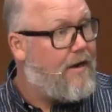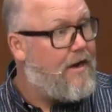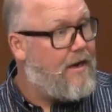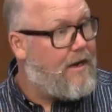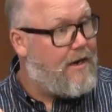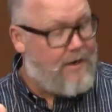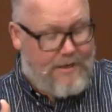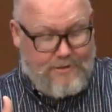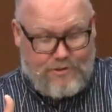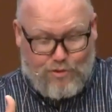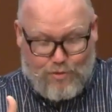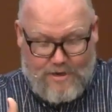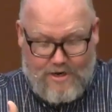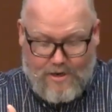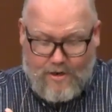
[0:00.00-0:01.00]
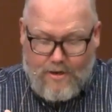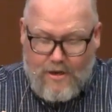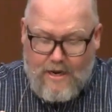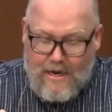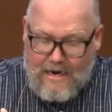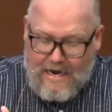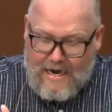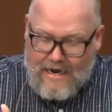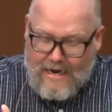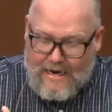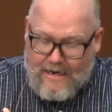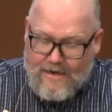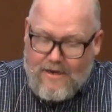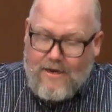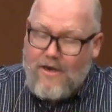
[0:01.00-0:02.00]
in Israel?
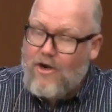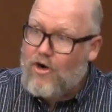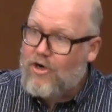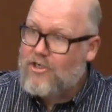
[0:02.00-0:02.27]
and her